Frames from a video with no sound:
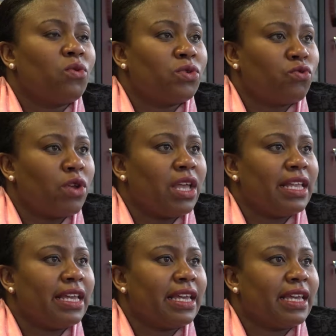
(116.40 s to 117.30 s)
We
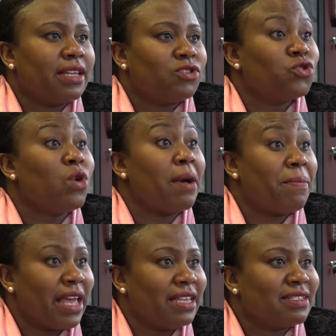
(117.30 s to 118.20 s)
really do our
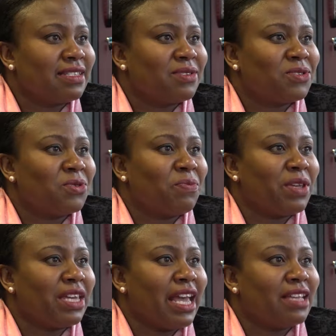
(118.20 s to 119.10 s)
best to
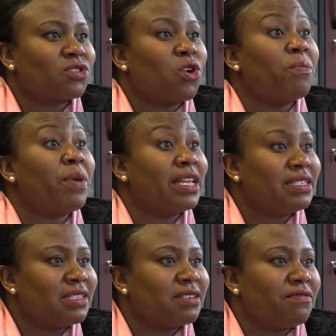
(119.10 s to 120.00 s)
be as
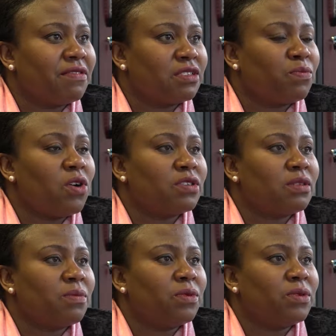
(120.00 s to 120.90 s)
competitive as
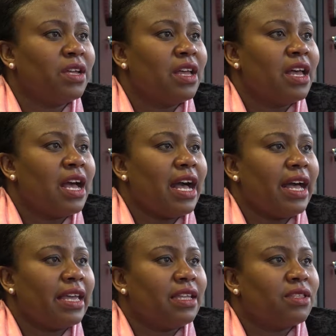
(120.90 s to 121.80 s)
possible
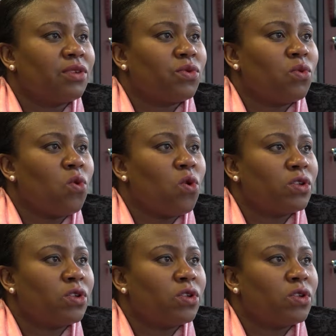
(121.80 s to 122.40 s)
in the reward